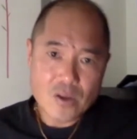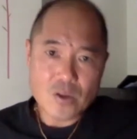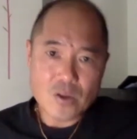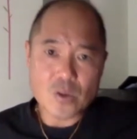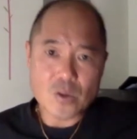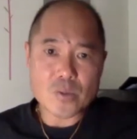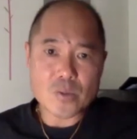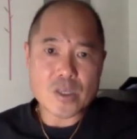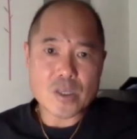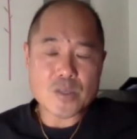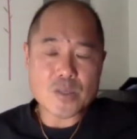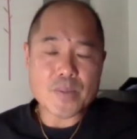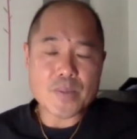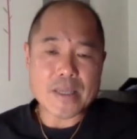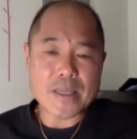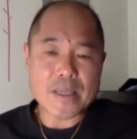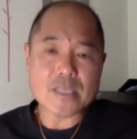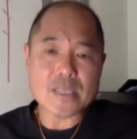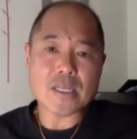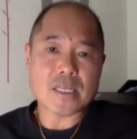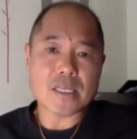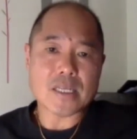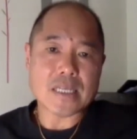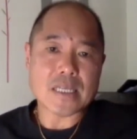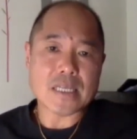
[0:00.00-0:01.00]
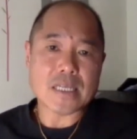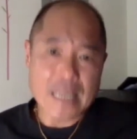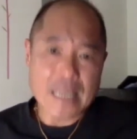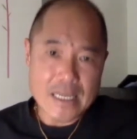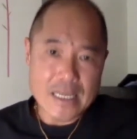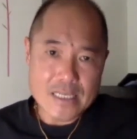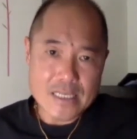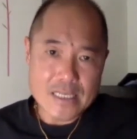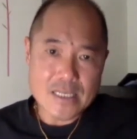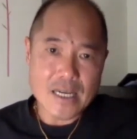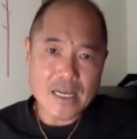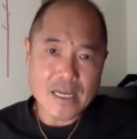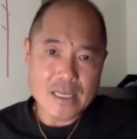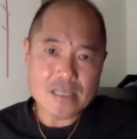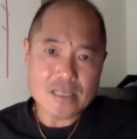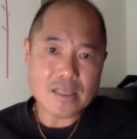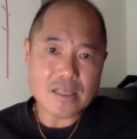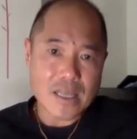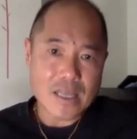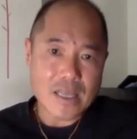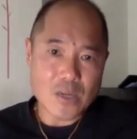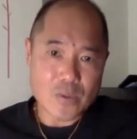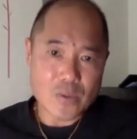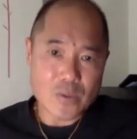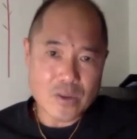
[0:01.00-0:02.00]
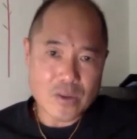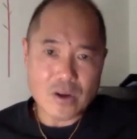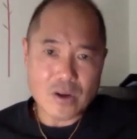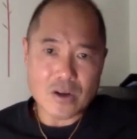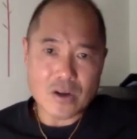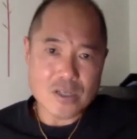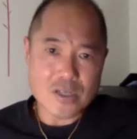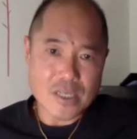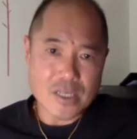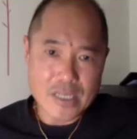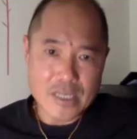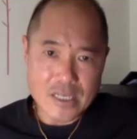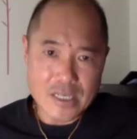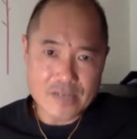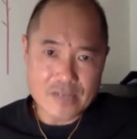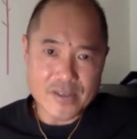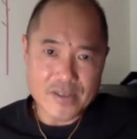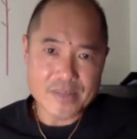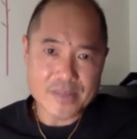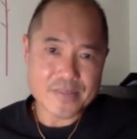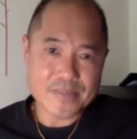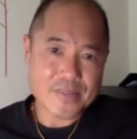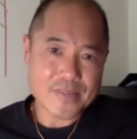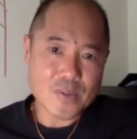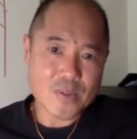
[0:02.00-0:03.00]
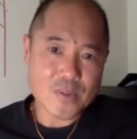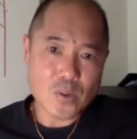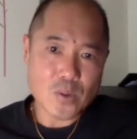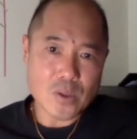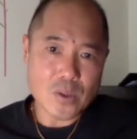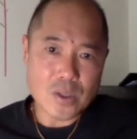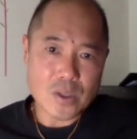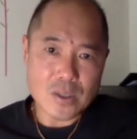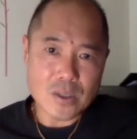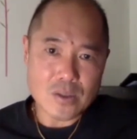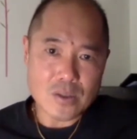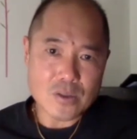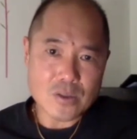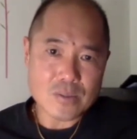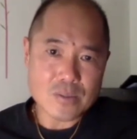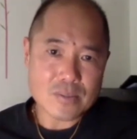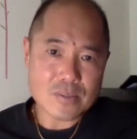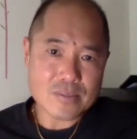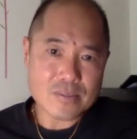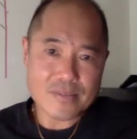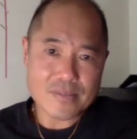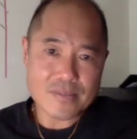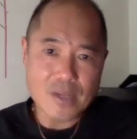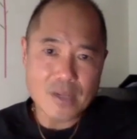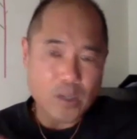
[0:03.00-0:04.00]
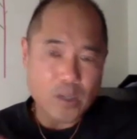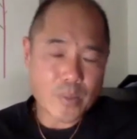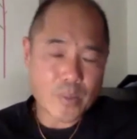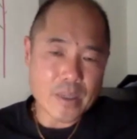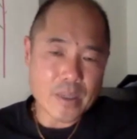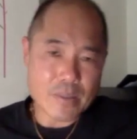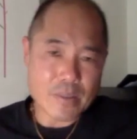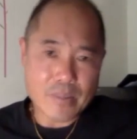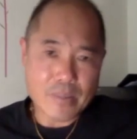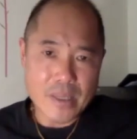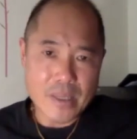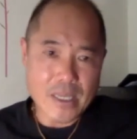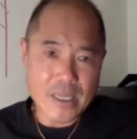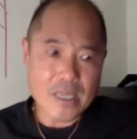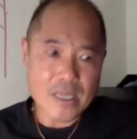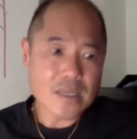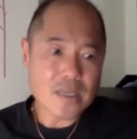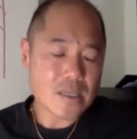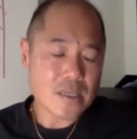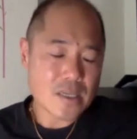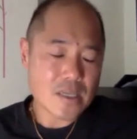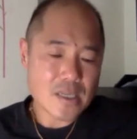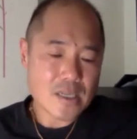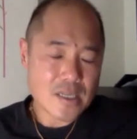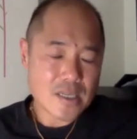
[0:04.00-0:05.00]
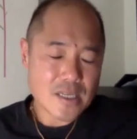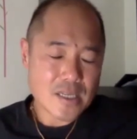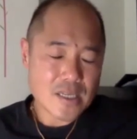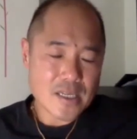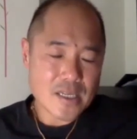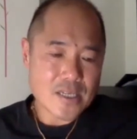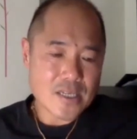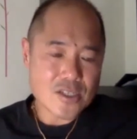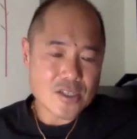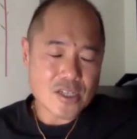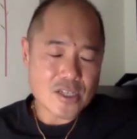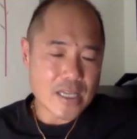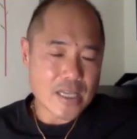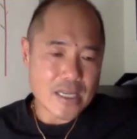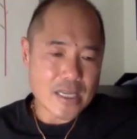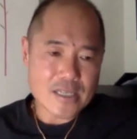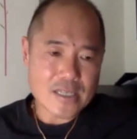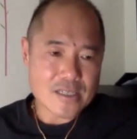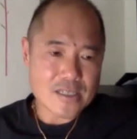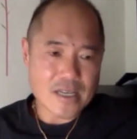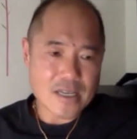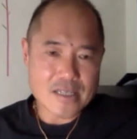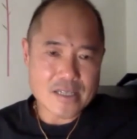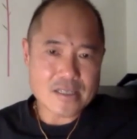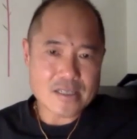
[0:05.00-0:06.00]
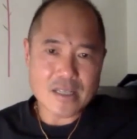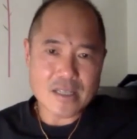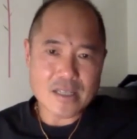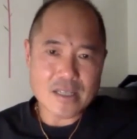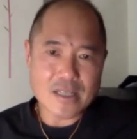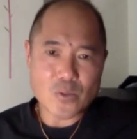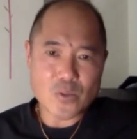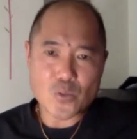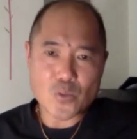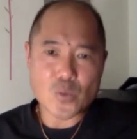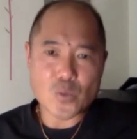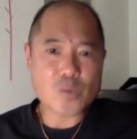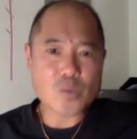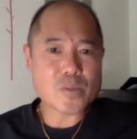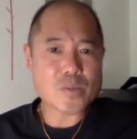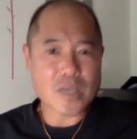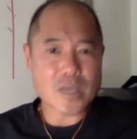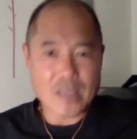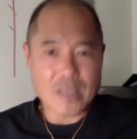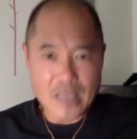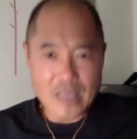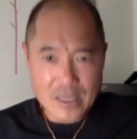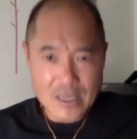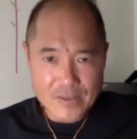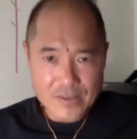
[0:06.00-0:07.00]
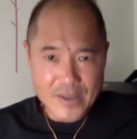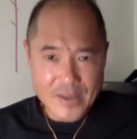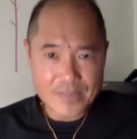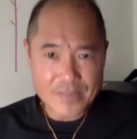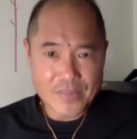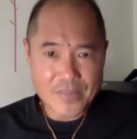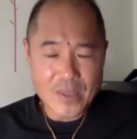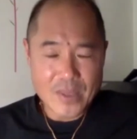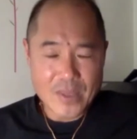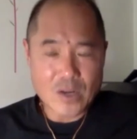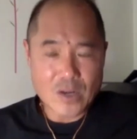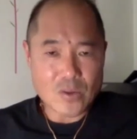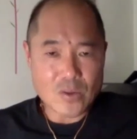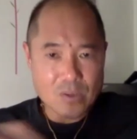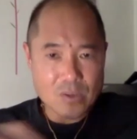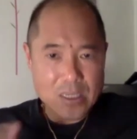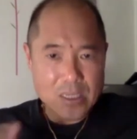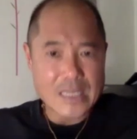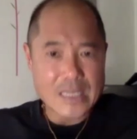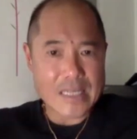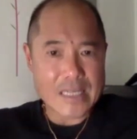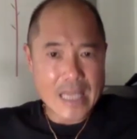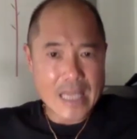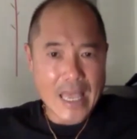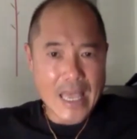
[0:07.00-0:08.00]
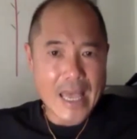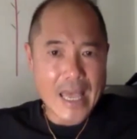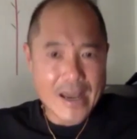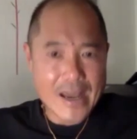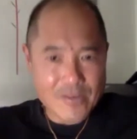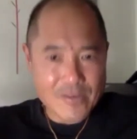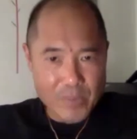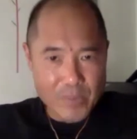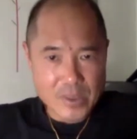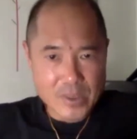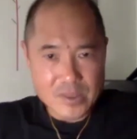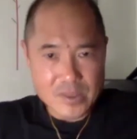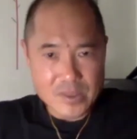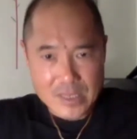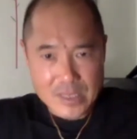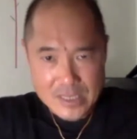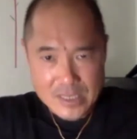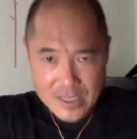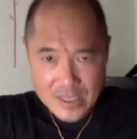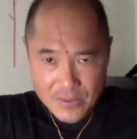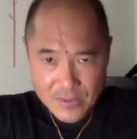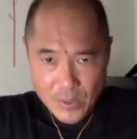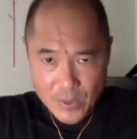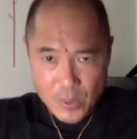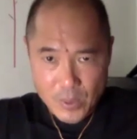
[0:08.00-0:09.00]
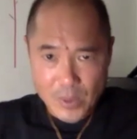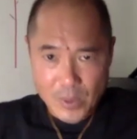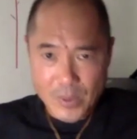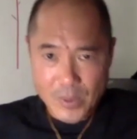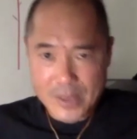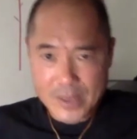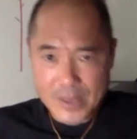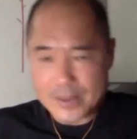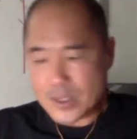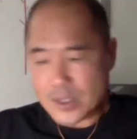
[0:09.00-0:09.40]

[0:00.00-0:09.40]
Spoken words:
It's basically a data science cloud with cars on the end of it. Or Airbnb is a data science cloud with rooms on the end of it. They don't need to have buildings everywhere, right?